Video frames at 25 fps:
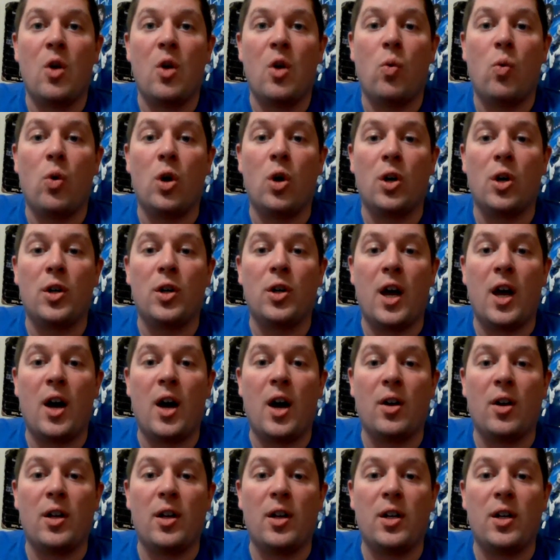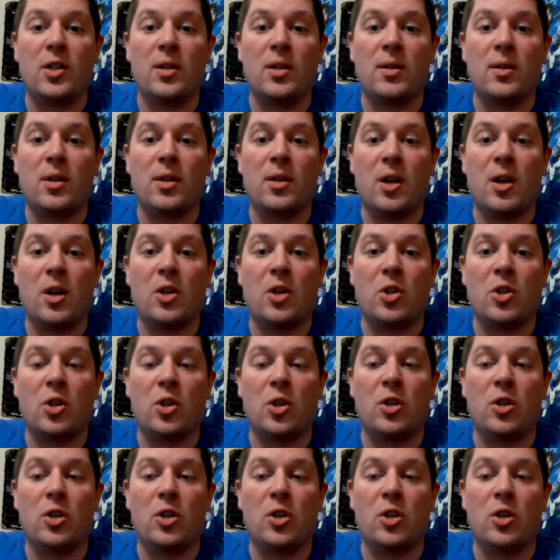worn down, and he's going to turn